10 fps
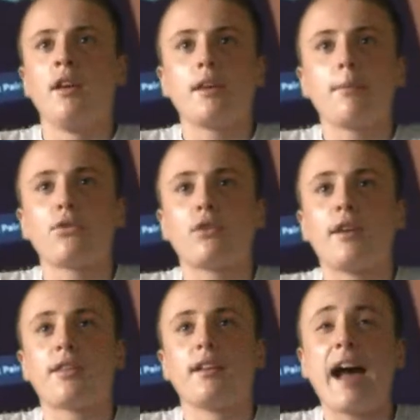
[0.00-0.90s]

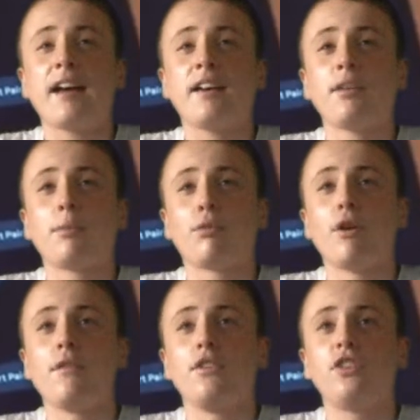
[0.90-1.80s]
demonstrates the hacker's
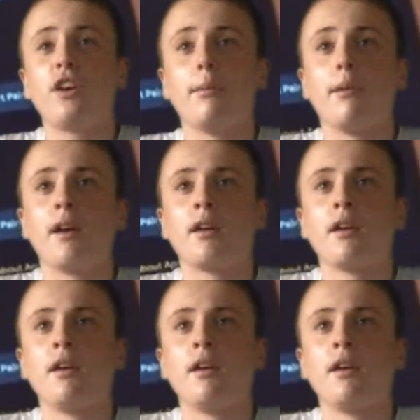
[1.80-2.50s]
private jailbreak.